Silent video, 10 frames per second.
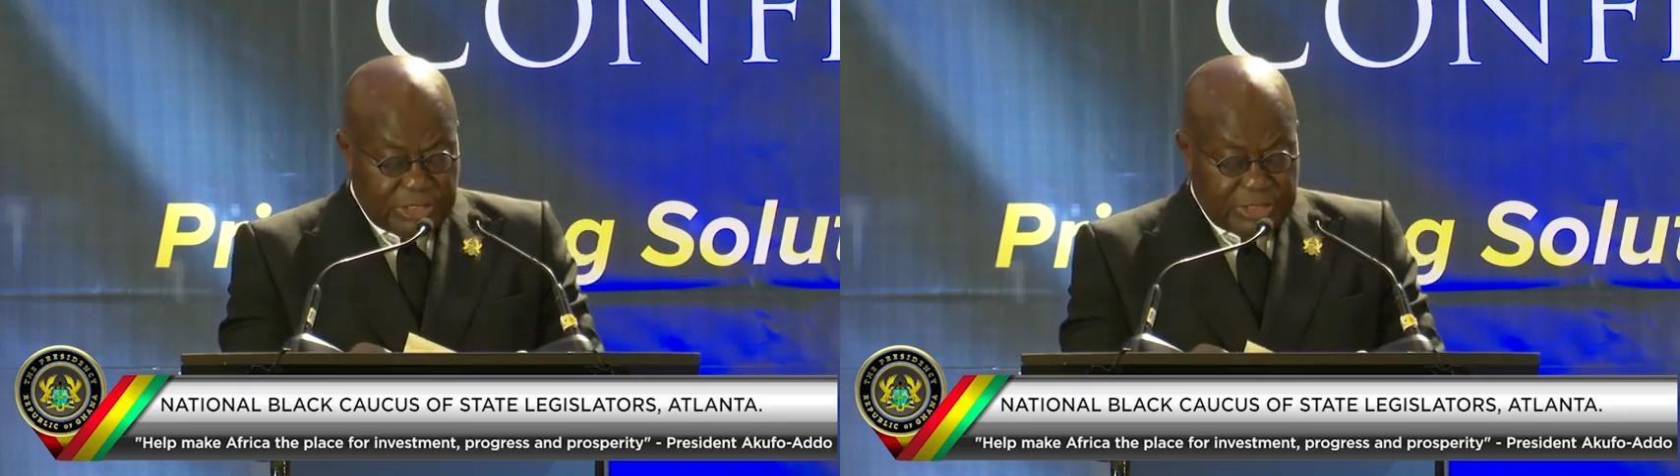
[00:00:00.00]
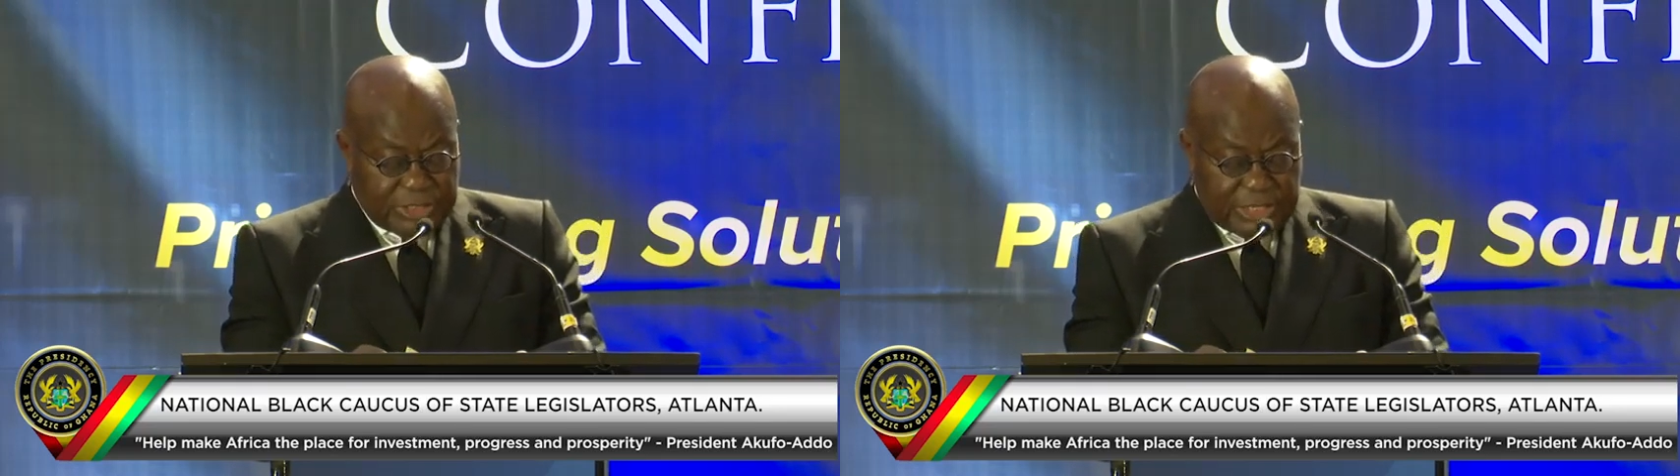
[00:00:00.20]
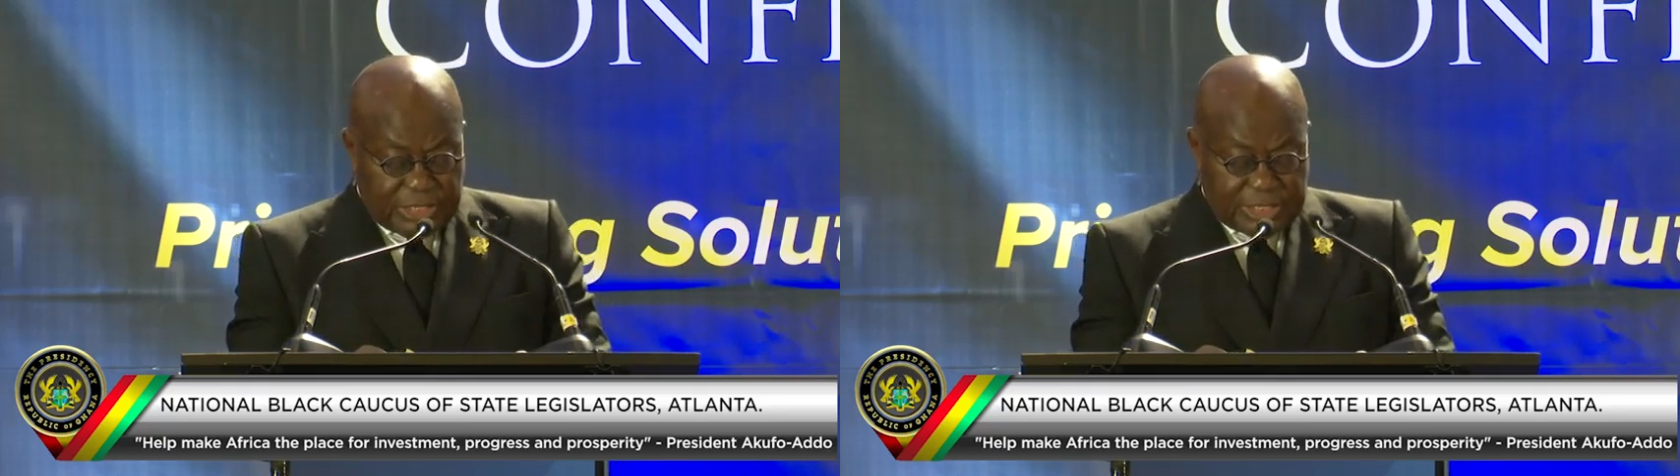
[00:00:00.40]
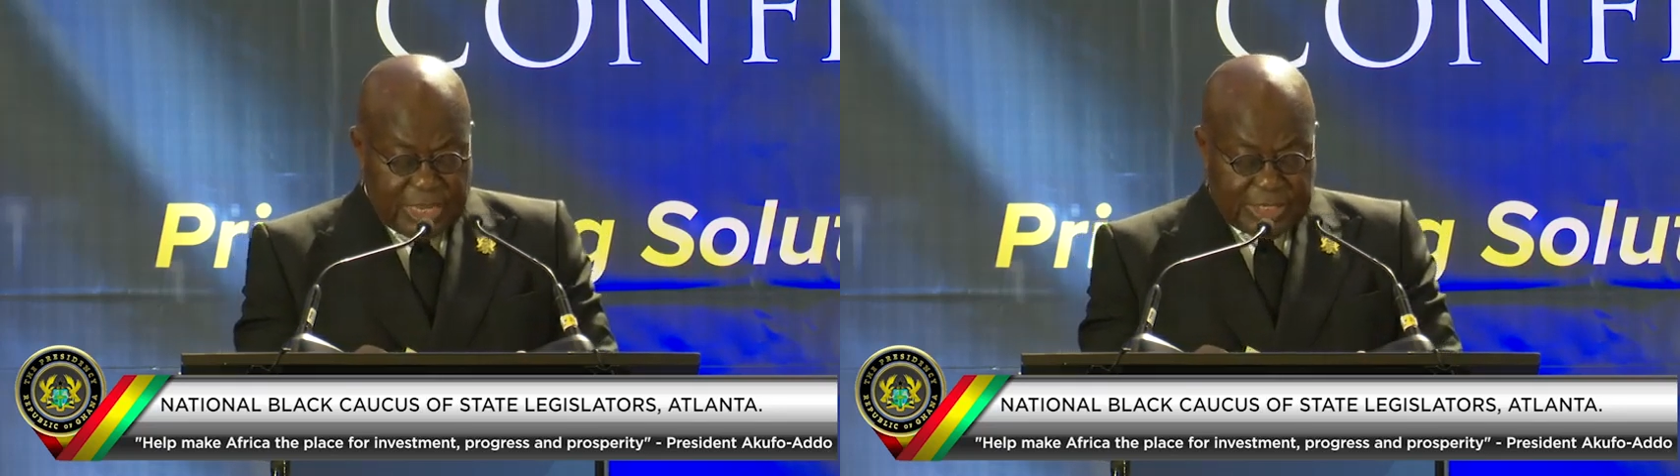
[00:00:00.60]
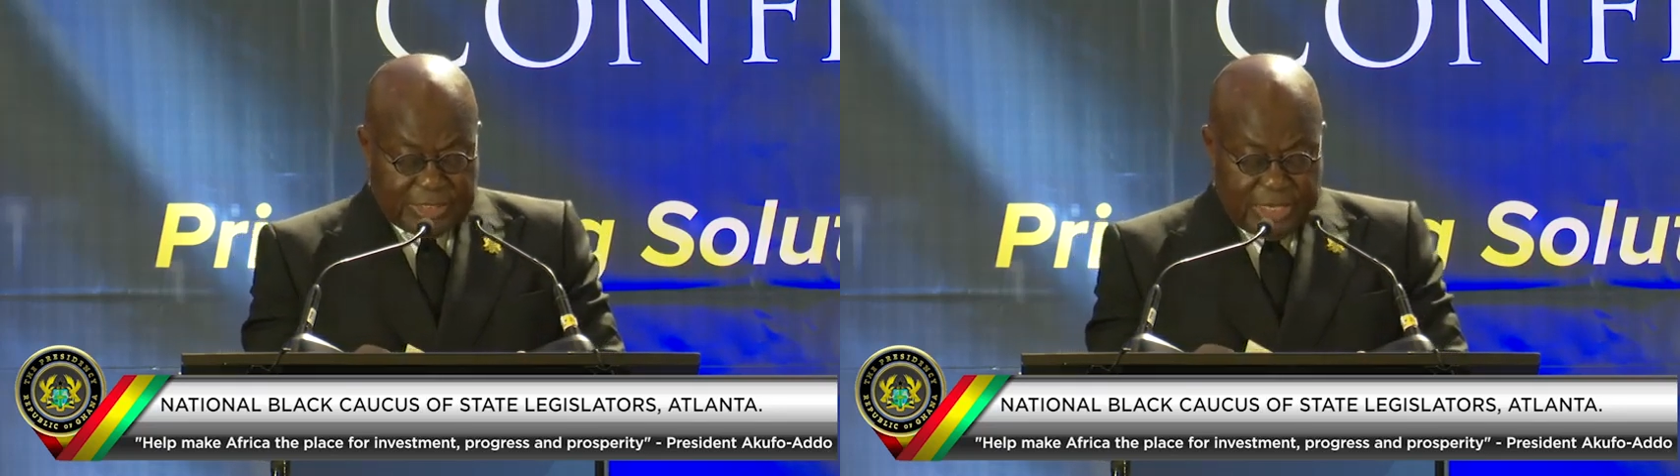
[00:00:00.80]
at
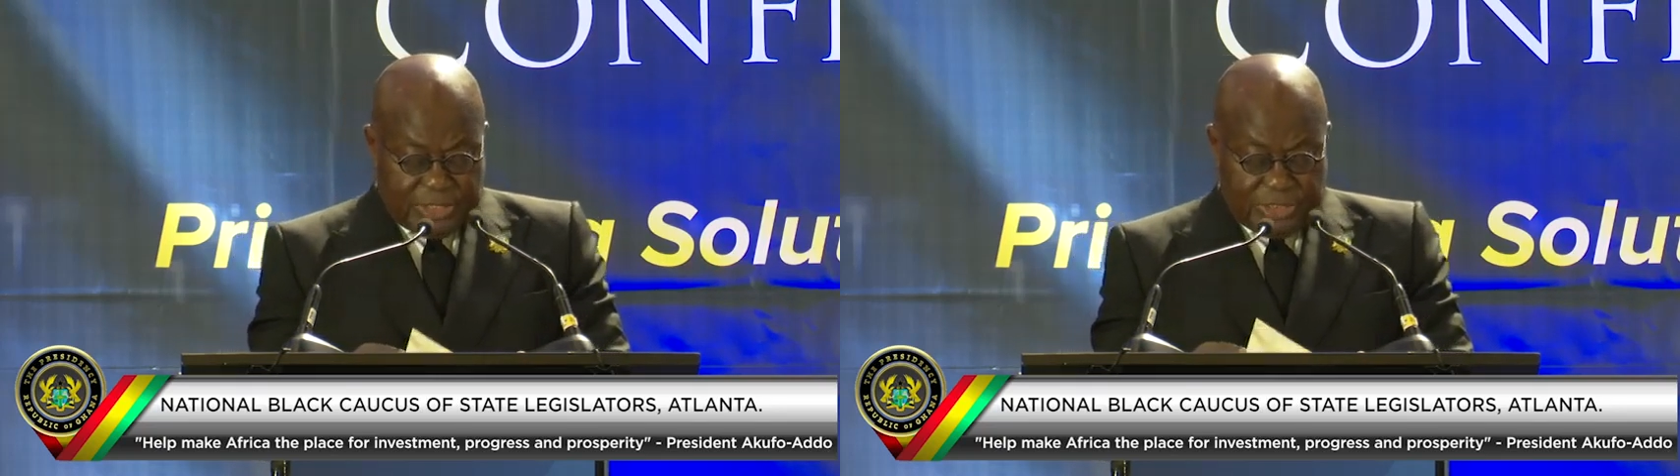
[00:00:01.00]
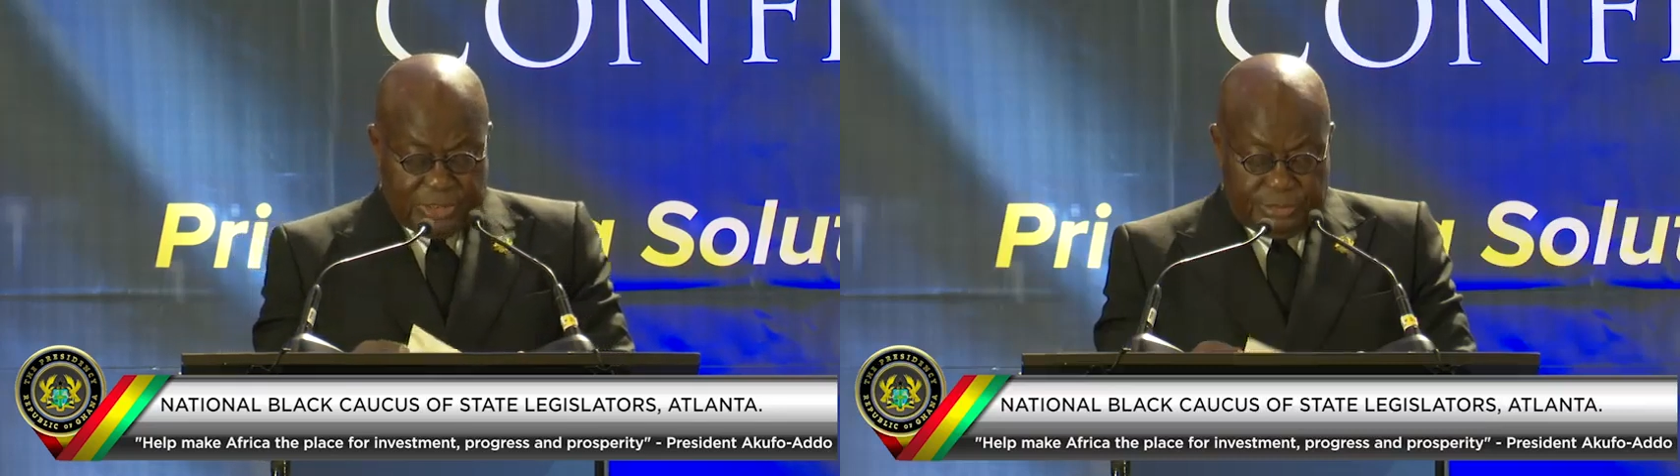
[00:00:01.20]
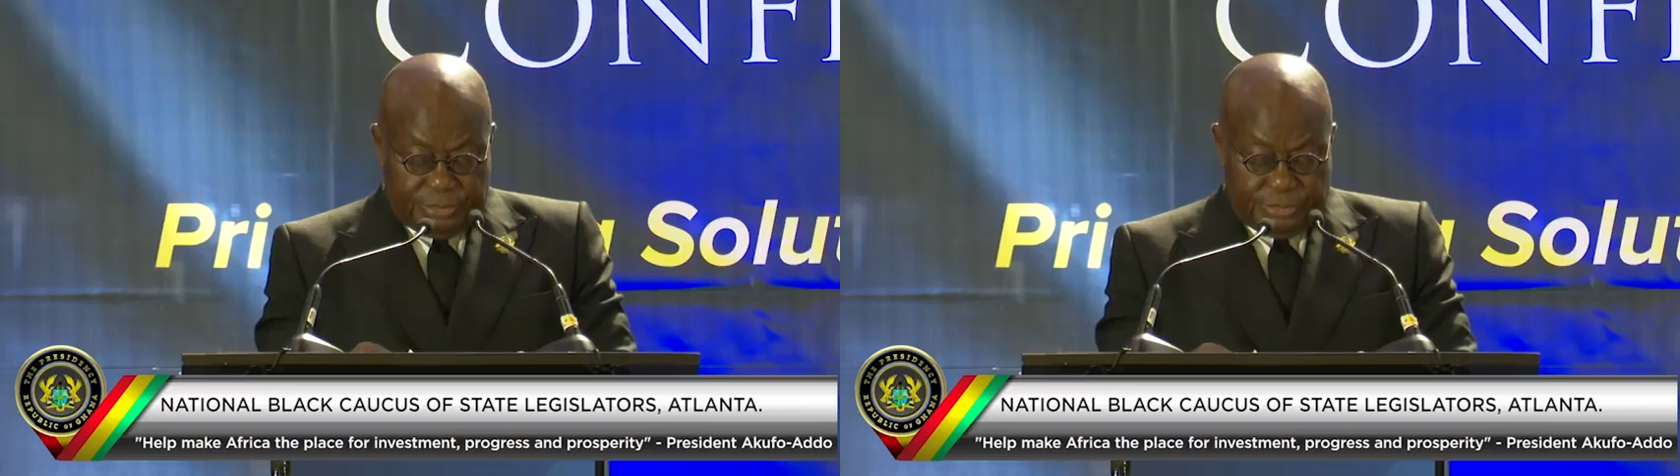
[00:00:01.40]
digitization,